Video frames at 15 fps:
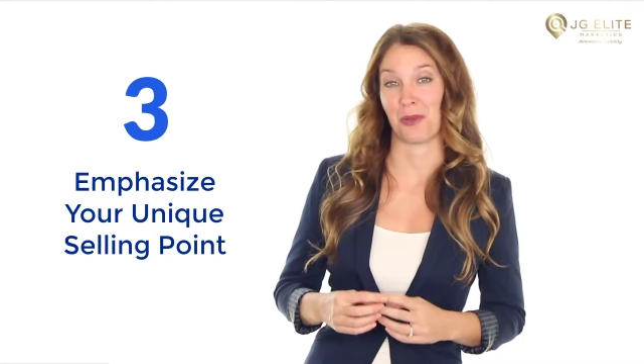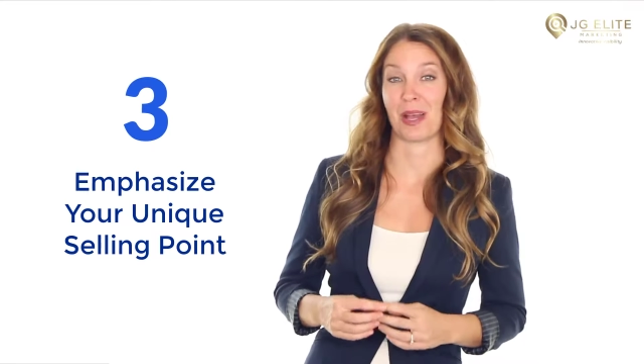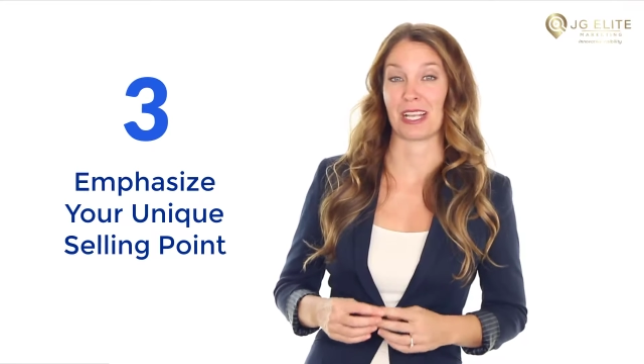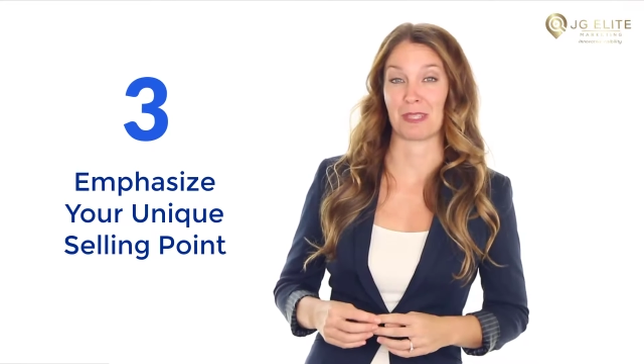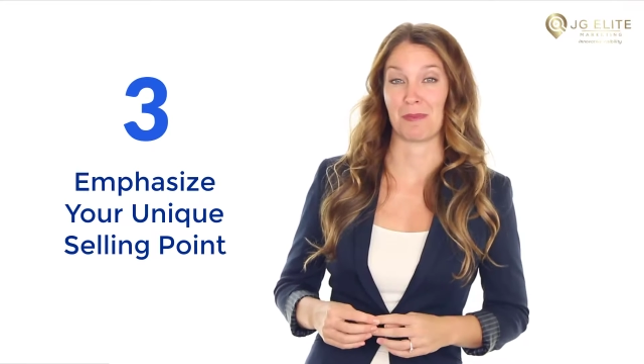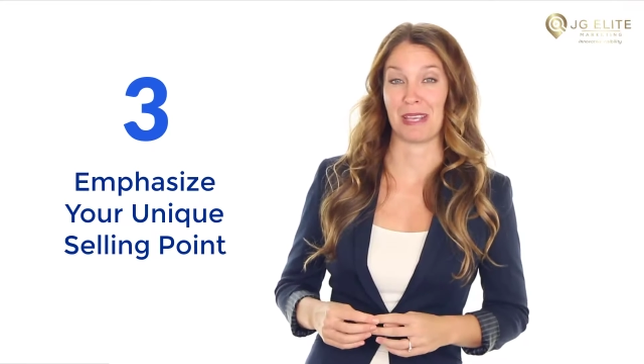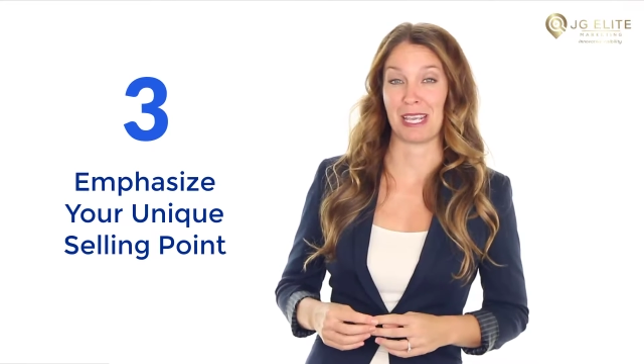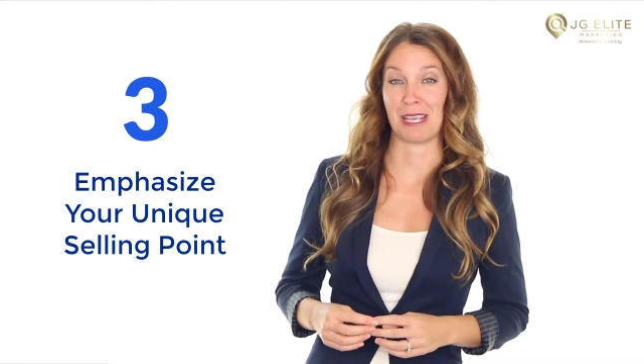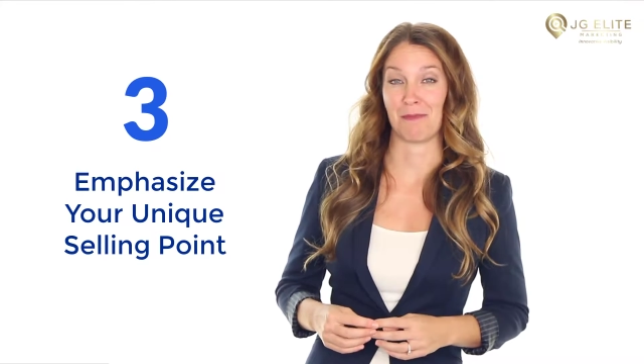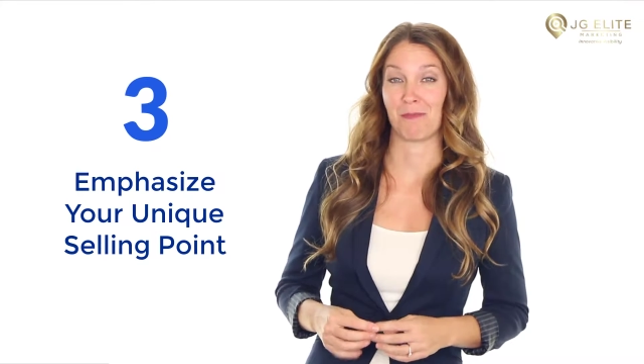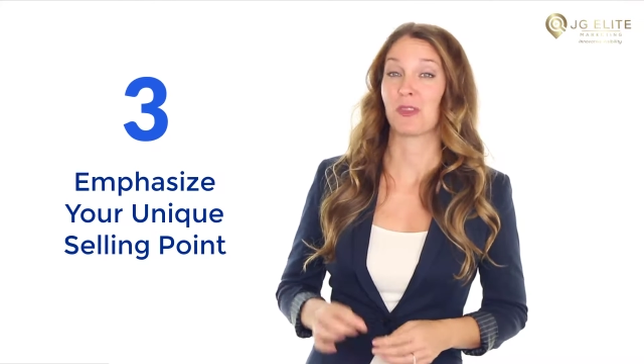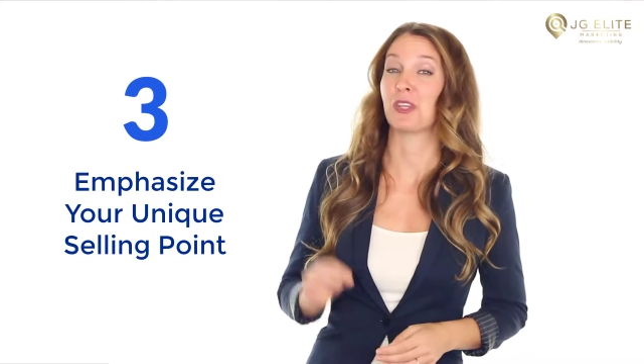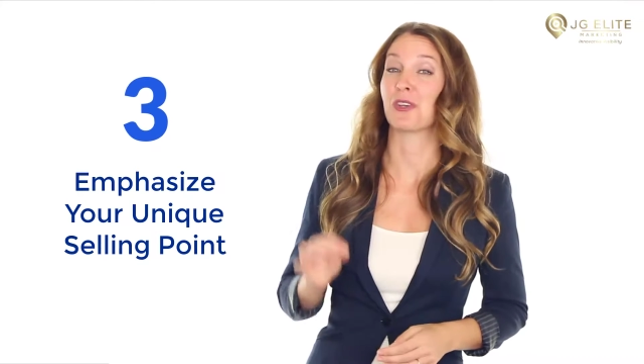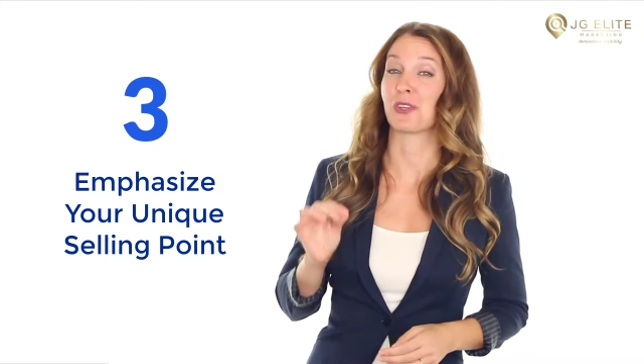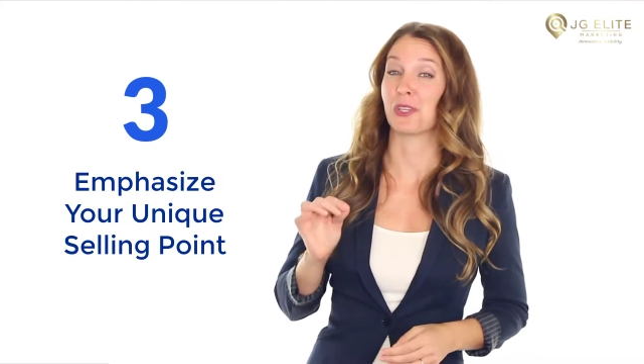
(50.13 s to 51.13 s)
USP,
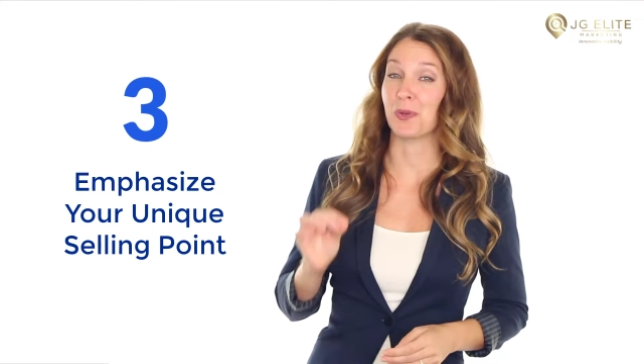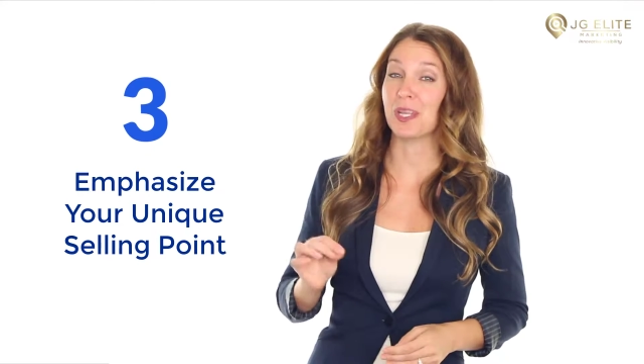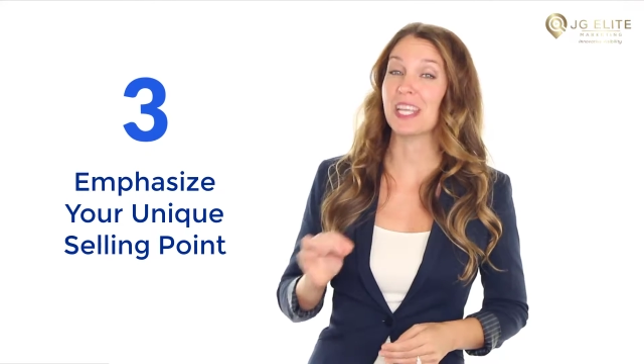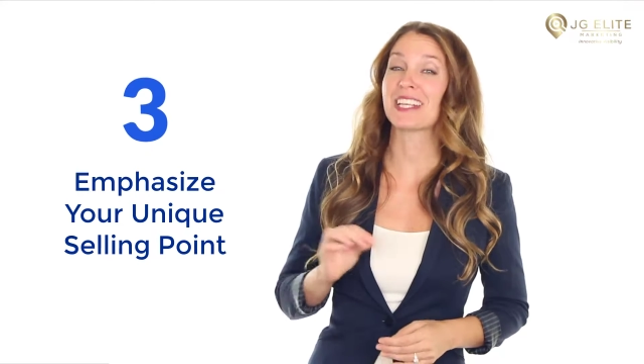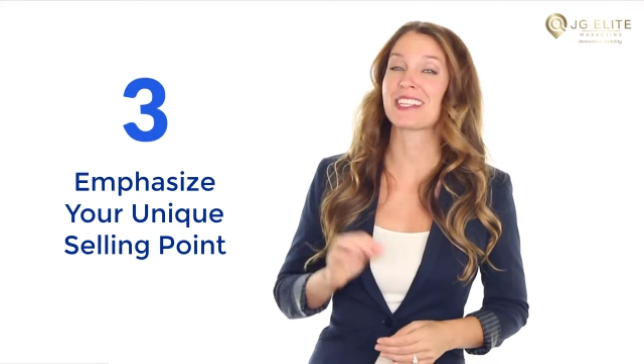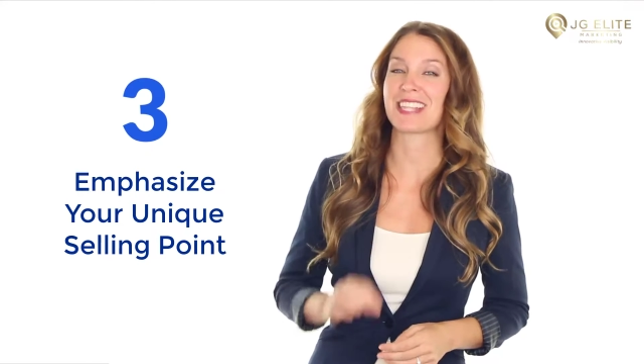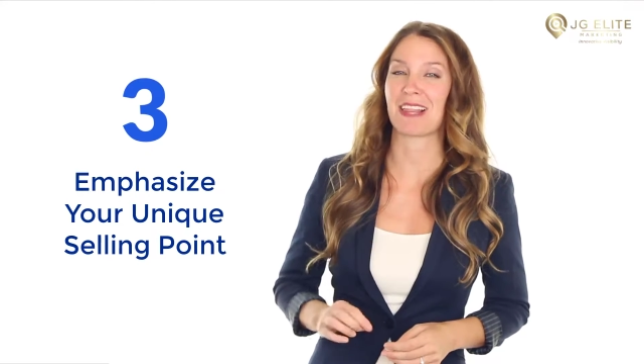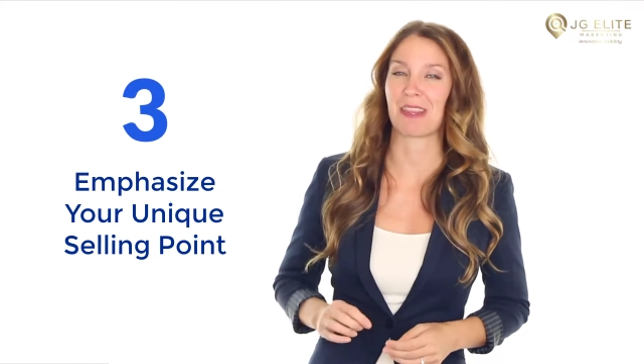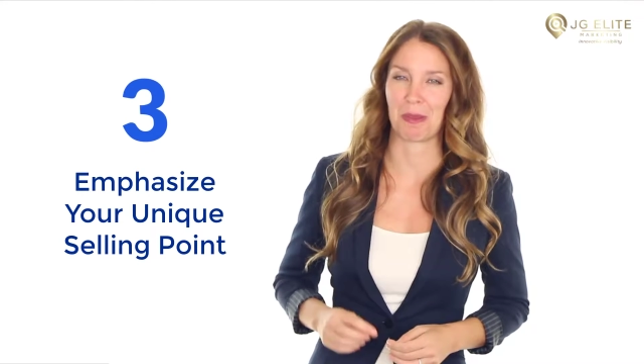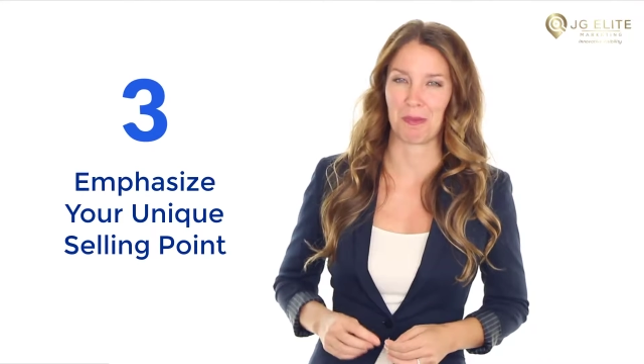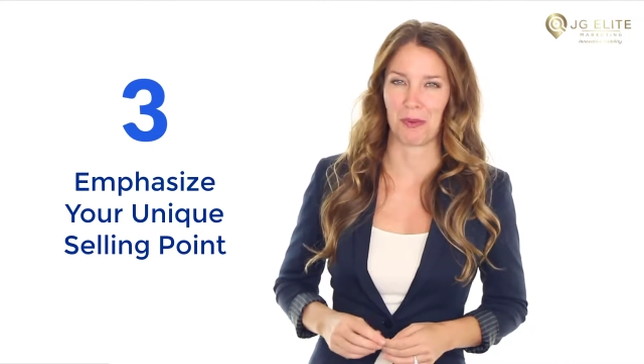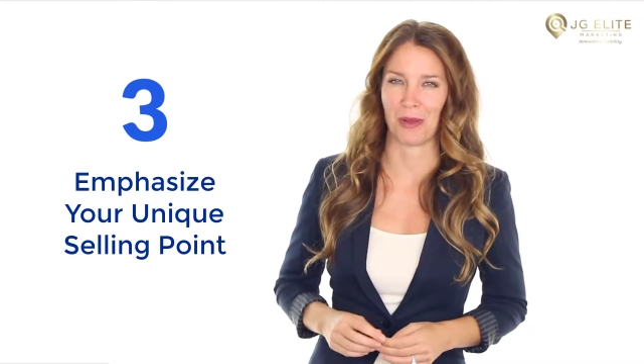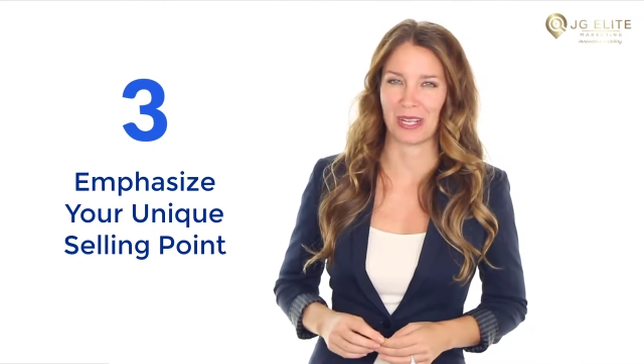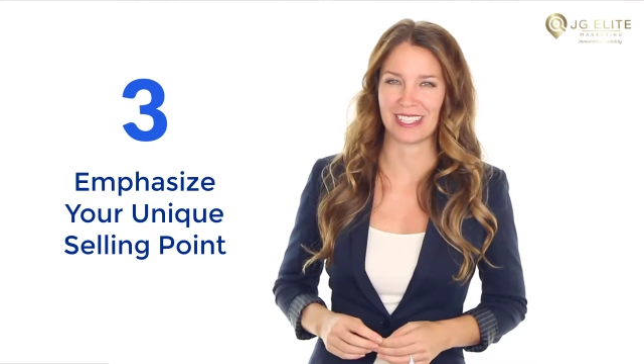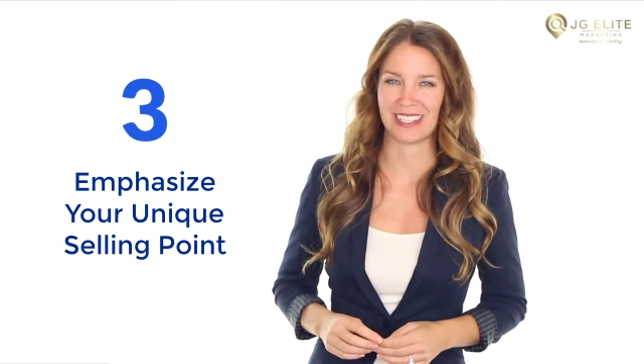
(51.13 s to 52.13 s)
your unique selling
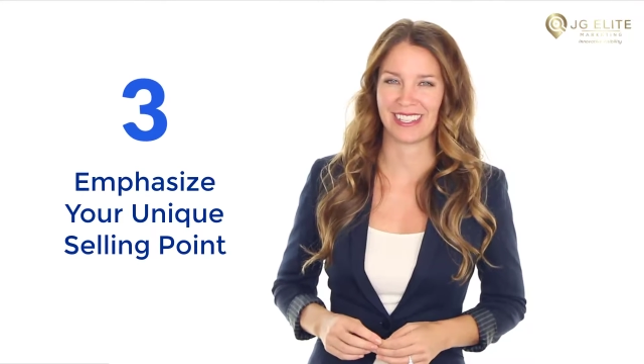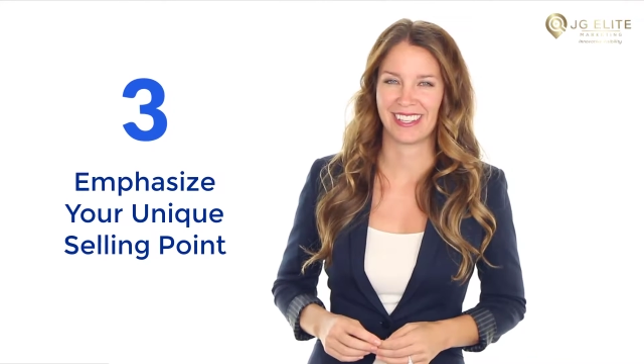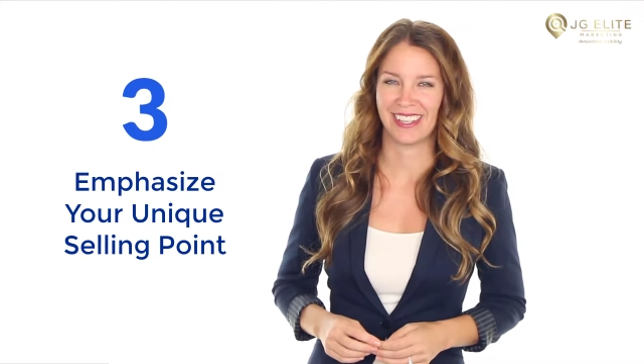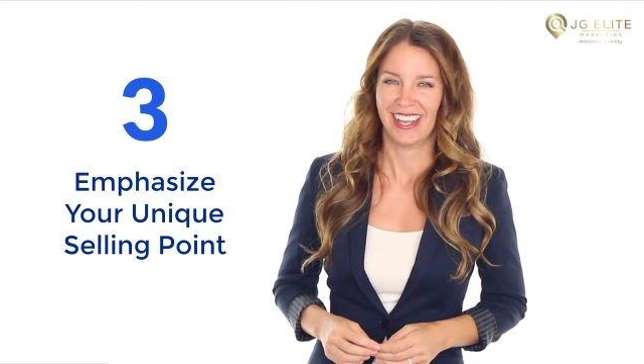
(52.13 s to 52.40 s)
point.